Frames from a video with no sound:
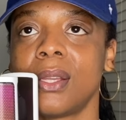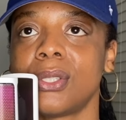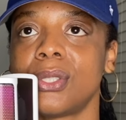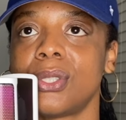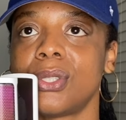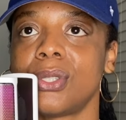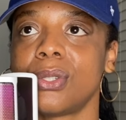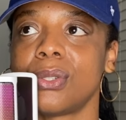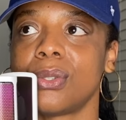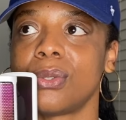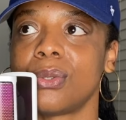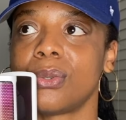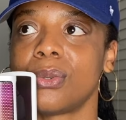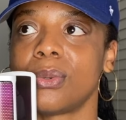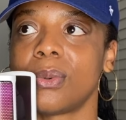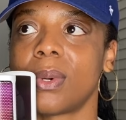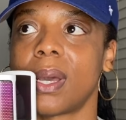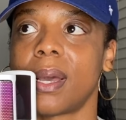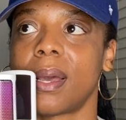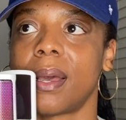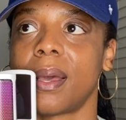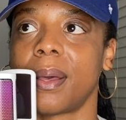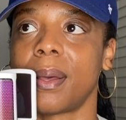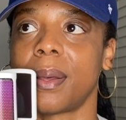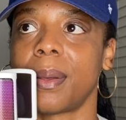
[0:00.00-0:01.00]
to
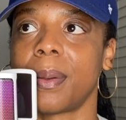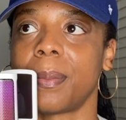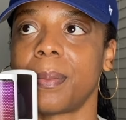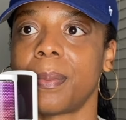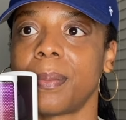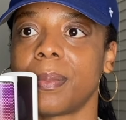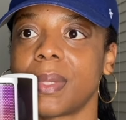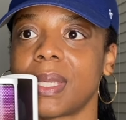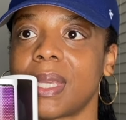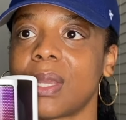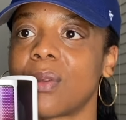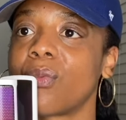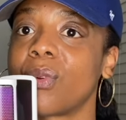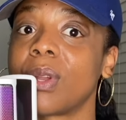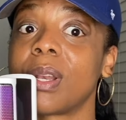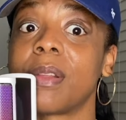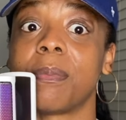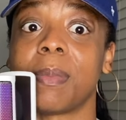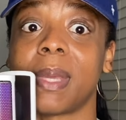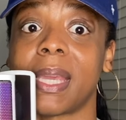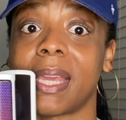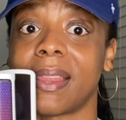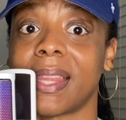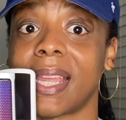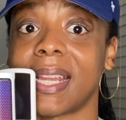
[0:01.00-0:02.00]
um, get rid
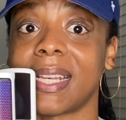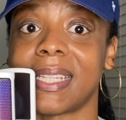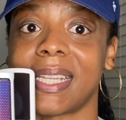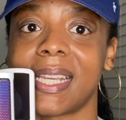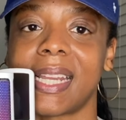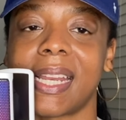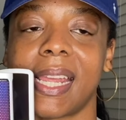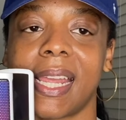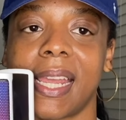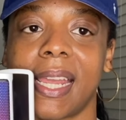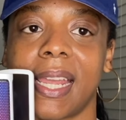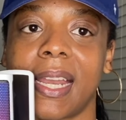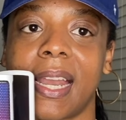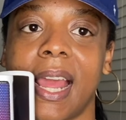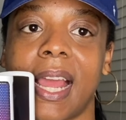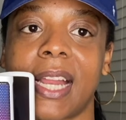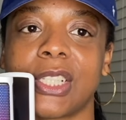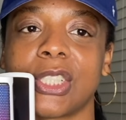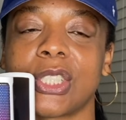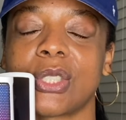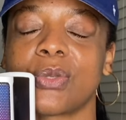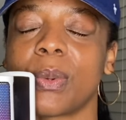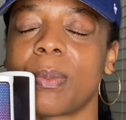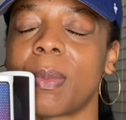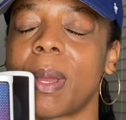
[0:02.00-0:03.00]
of me and they did it and i
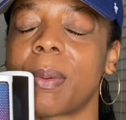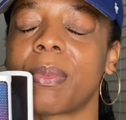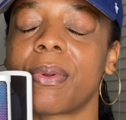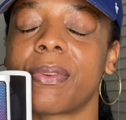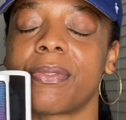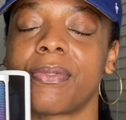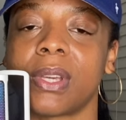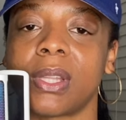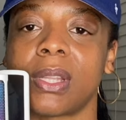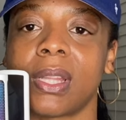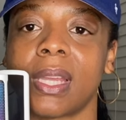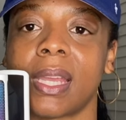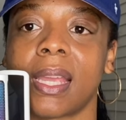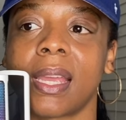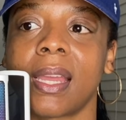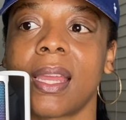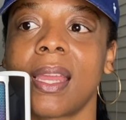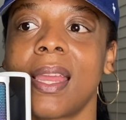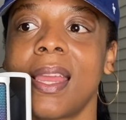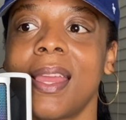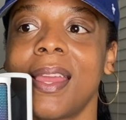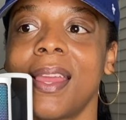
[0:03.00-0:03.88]
just remember feeling